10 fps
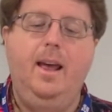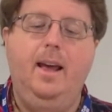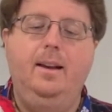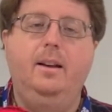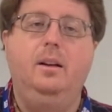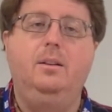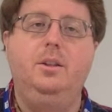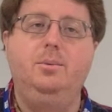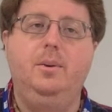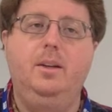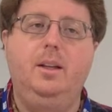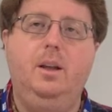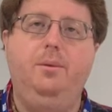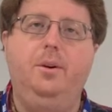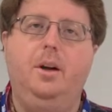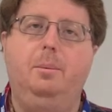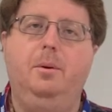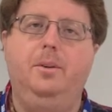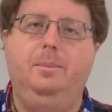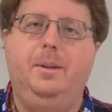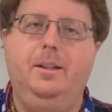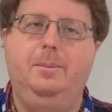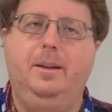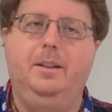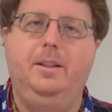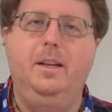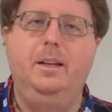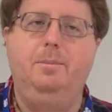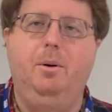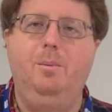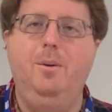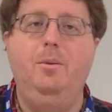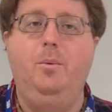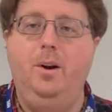And just wanted to give you a couple of updates about the teen department.